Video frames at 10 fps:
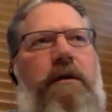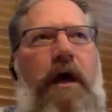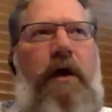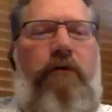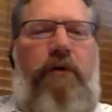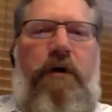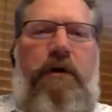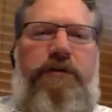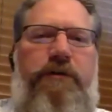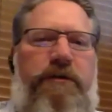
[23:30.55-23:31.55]

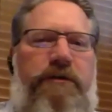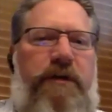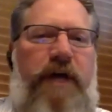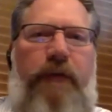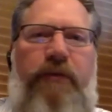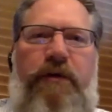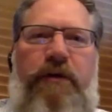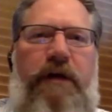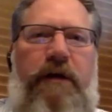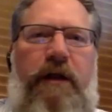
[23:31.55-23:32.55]
Agriculture is adopting
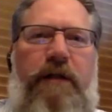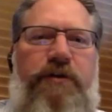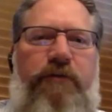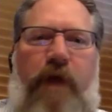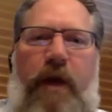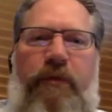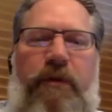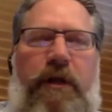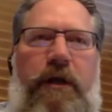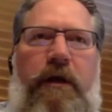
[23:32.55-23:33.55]
technology
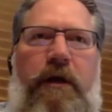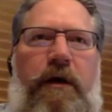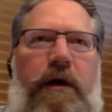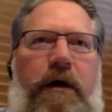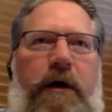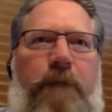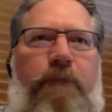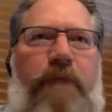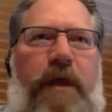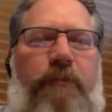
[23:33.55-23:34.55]
rapidly,
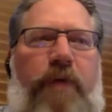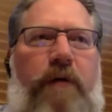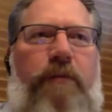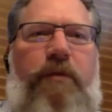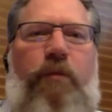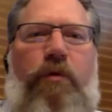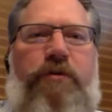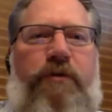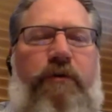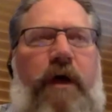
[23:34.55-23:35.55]
and probably more
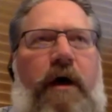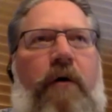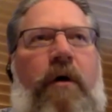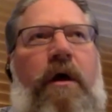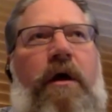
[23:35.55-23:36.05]
so now.